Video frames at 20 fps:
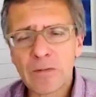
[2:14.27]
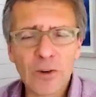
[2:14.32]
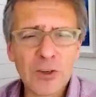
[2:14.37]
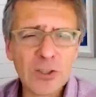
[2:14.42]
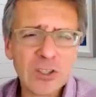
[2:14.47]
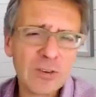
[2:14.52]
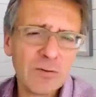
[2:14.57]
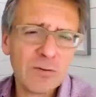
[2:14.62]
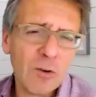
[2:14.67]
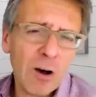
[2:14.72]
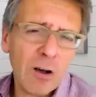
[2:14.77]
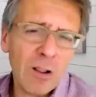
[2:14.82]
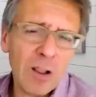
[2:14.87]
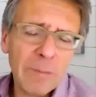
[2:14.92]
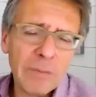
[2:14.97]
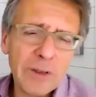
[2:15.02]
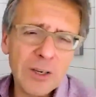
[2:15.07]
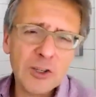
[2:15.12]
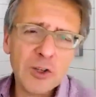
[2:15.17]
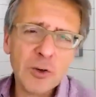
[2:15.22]
First of all,
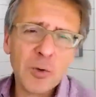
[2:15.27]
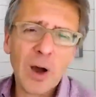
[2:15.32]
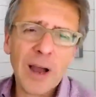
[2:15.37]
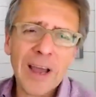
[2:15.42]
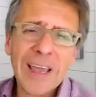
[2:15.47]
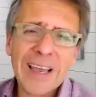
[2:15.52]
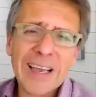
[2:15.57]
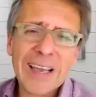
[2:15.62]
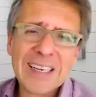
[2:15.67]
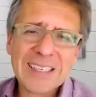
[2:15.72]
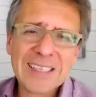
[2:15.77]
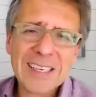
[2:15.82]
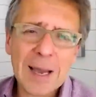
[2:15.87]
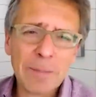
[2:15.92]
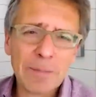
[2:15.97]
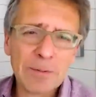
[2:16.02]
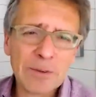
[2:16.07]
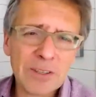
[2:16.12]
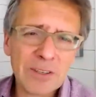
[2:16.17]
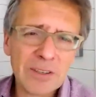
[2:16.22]
I mean, do I
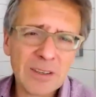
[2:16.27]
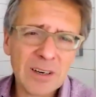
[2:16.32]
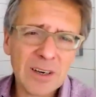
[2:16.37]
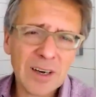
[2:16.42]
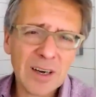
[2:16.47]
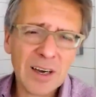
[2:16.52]
accept